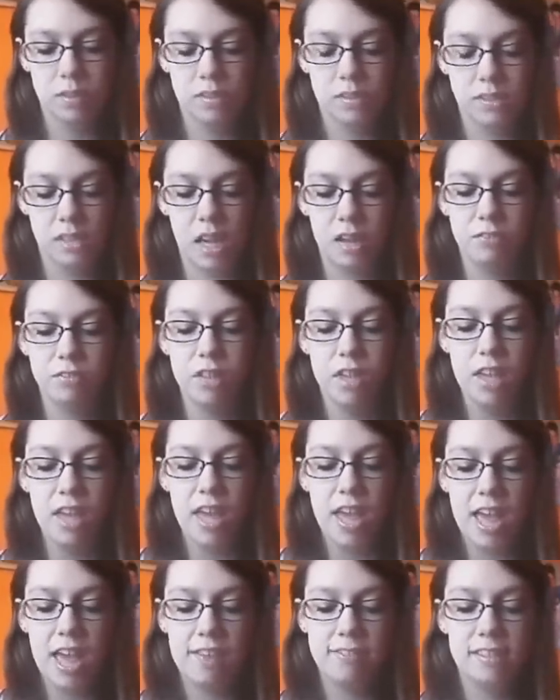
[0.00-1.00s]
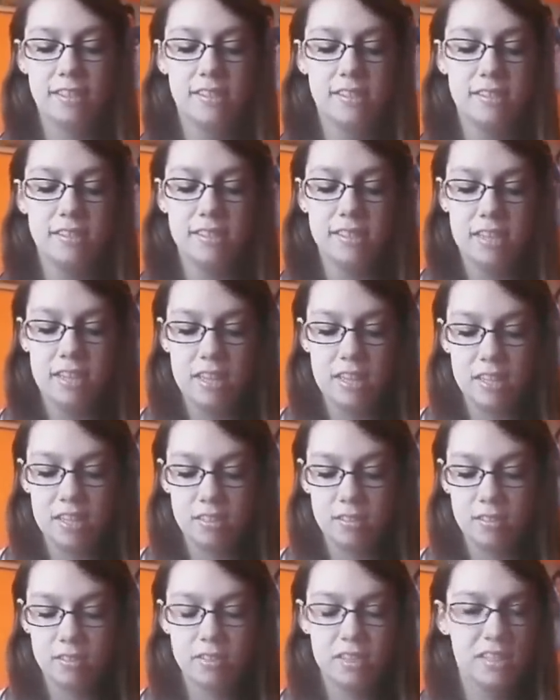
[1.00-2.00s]
stuff. And this is
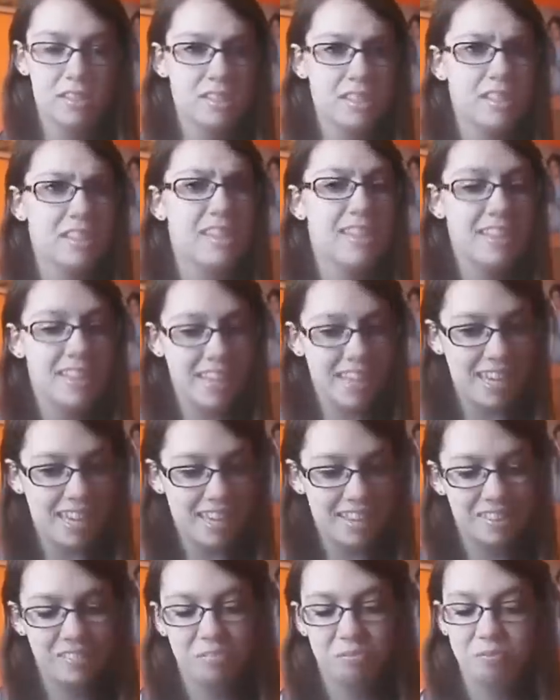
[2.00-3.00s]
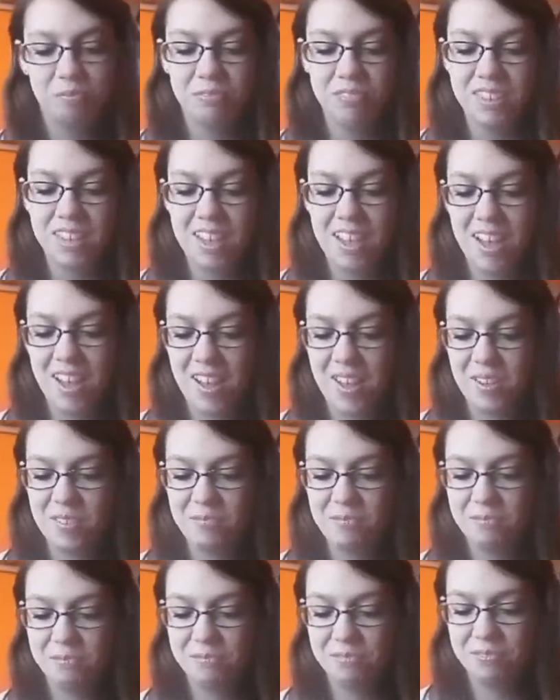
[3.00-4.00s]
the
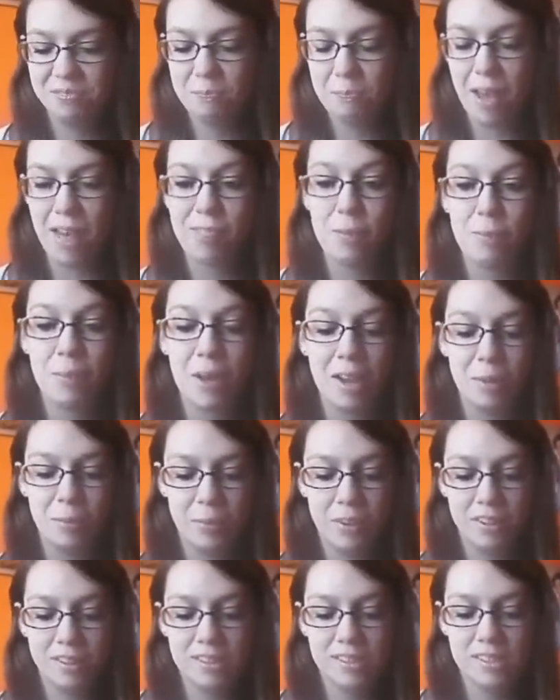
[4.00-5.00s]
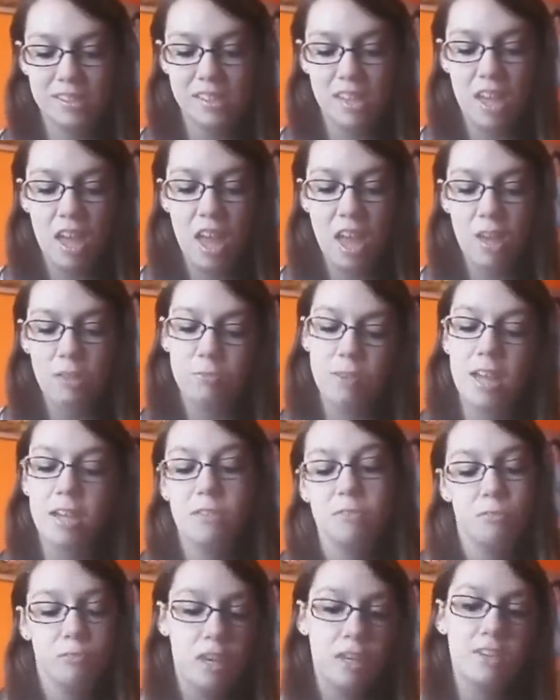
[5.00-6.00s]
Bath & Body Works
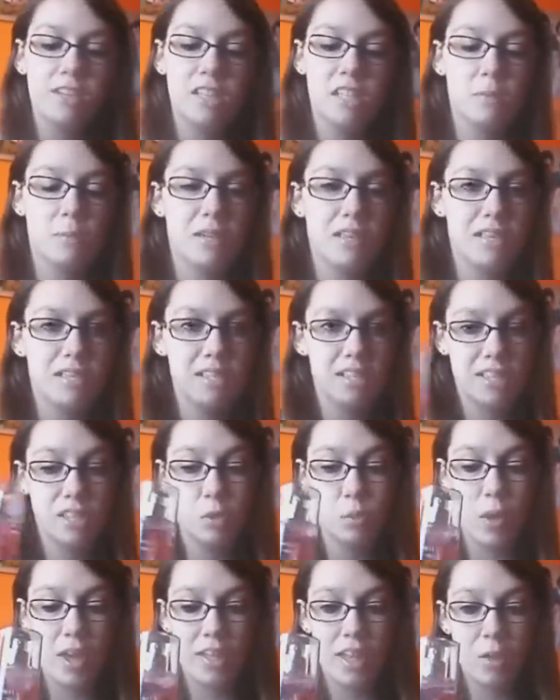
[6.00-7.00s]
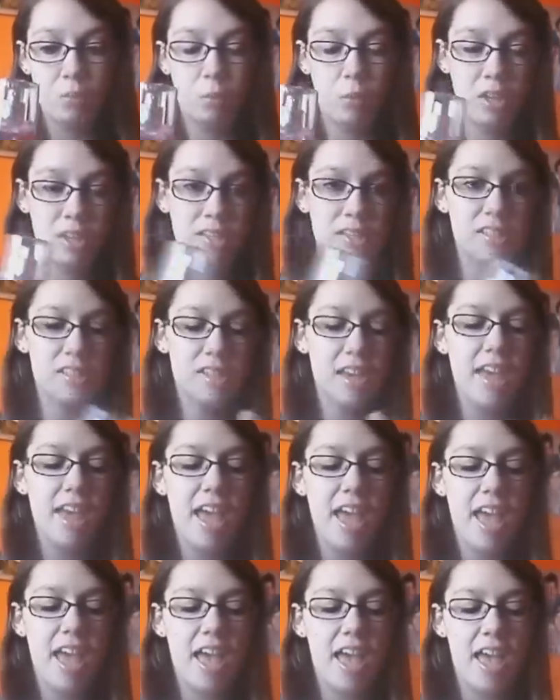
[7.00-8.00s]
Fine Fragrance Mist in Twilight Woods.
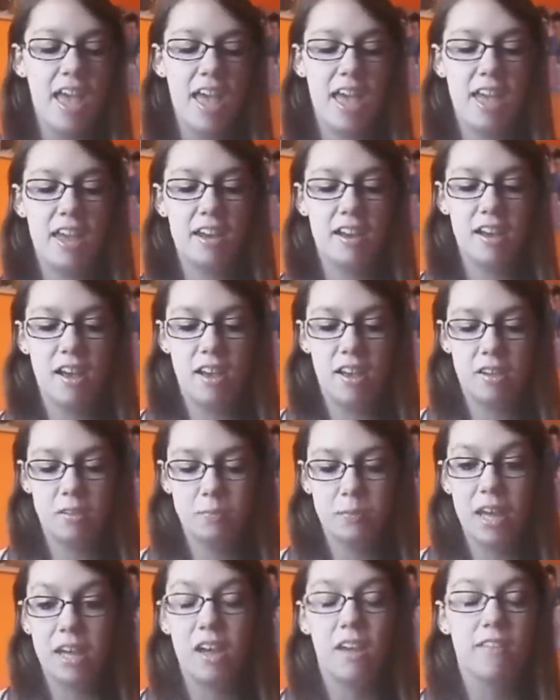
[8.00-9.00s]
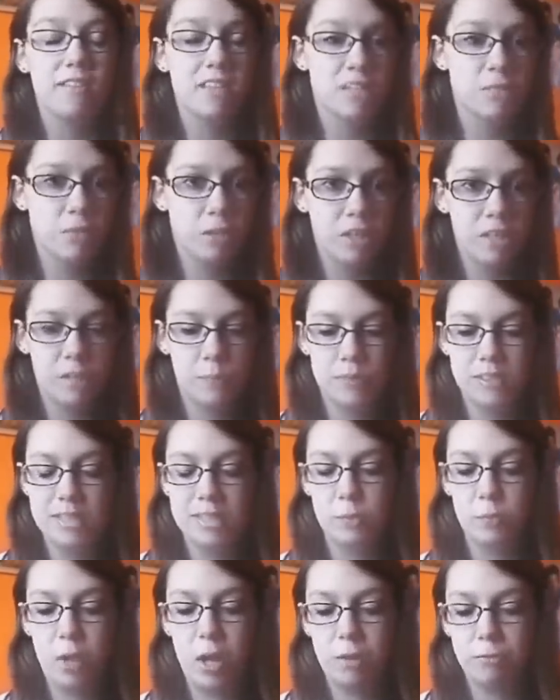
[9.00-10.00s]
And I got this for Christmas
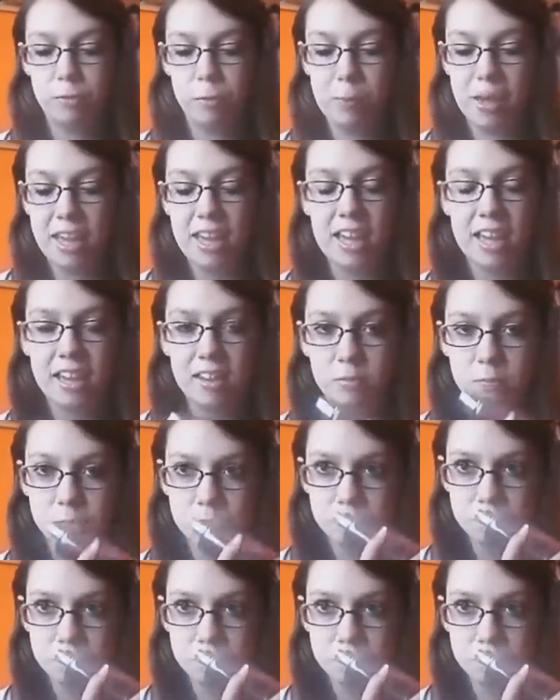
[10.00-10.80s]
as well from my aunt.